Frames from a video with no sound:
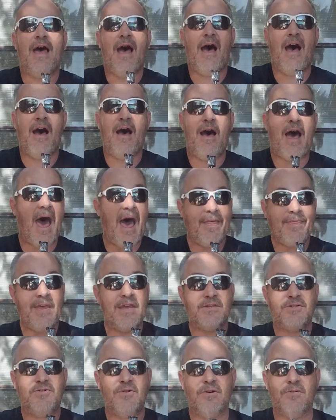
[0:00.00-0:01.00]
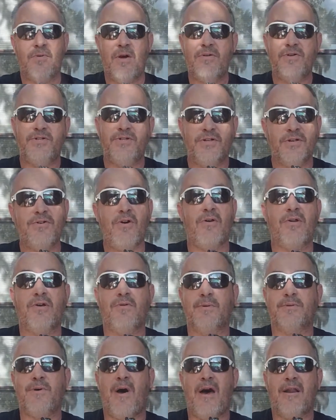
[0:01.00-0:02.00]
Uh, I think Stewart Rhodes should go to
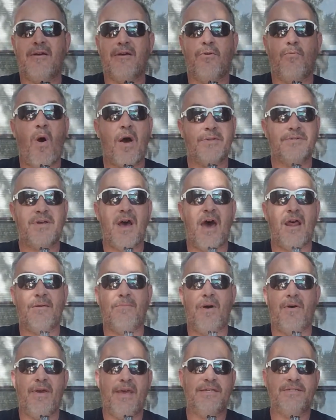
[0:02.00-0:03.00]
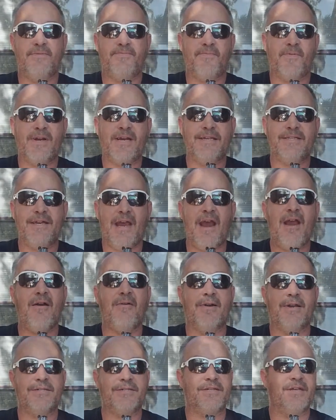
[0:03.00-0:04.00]
Guantanamo. He's a freaking
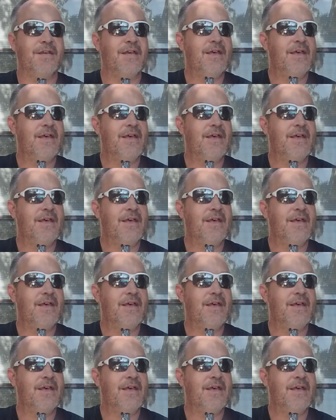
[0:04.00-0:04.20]
terrorist.